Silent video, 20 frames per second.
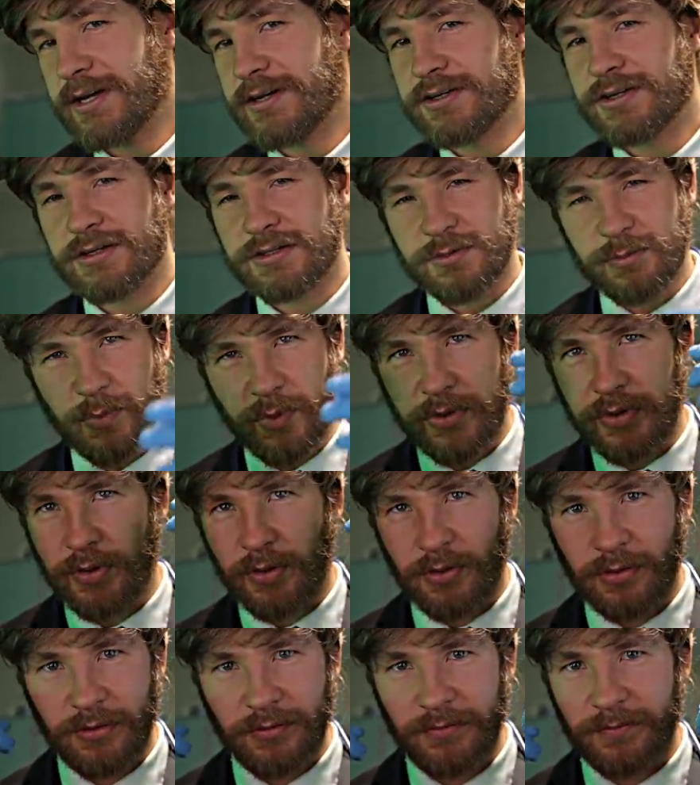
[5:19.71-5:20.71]
Just put
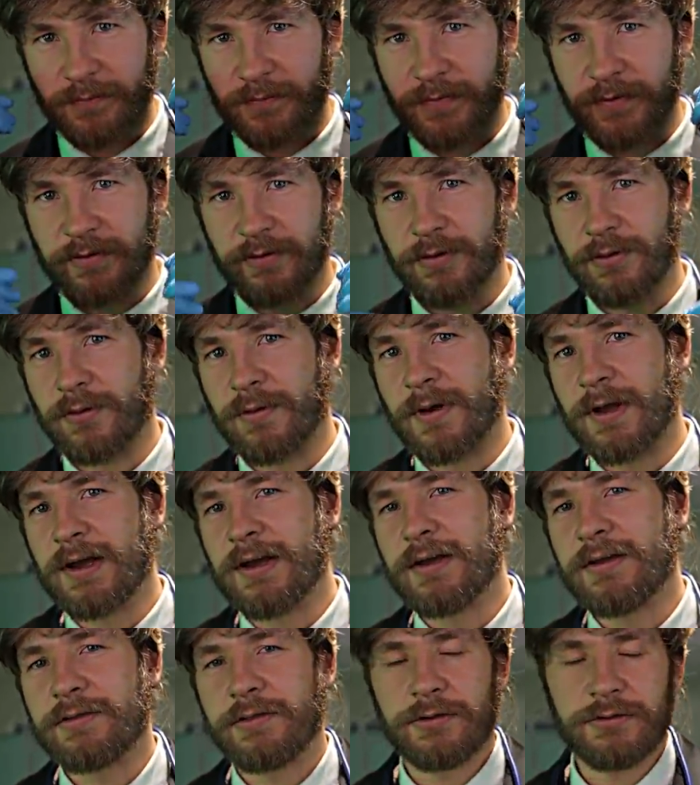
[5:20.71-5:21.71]
it on for
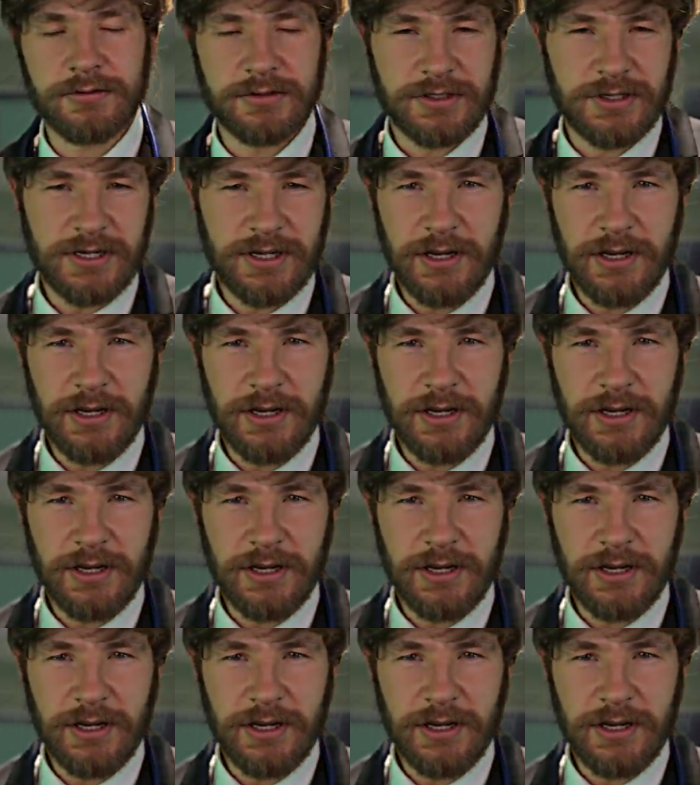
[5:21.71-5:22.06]
those